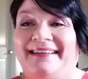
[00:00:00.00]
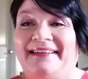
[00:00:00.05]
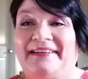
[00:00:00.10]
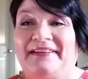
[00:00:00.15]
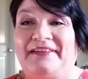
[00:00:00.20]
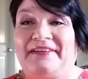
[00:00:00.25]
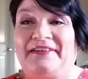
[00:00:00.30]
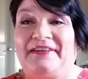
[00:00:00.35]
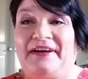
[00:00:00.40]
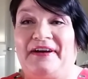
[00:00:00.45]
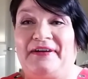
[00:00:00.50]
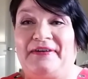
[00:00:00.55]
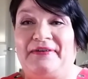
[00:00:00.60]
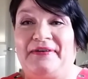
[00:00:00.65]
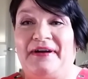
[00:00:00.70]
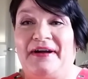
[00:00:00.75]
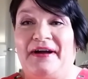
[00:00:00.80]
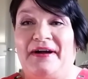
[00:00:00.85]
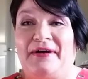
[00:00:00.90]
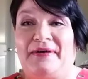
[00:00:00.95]
you
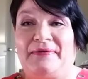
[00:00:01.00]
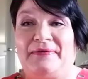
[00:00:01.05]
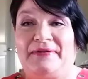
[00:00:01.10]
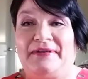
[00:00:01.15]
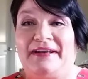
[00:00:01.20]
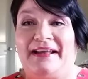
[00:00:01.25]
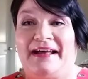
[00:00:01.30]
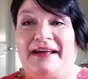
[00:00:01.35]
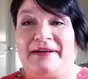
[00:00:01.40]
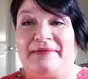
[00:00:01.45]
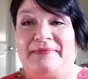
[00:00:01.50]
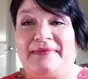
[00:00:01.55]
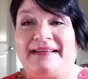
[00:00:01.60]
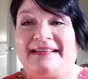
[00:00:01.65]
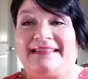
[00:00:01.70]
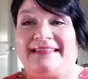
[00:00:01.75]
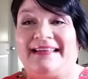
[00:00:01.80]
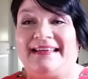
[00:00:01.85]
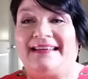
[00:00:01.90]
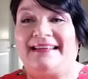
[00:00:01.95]
know, I would like to be
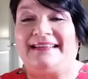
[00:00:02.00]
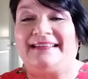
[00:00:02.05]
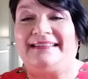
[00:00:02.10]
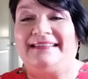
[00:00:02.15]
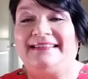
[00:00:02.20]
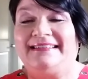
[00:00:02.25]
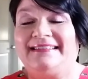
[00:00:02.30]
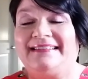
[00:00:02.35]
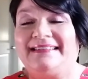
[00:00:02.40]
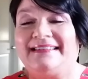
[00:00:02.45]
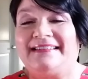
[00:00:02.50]
seen.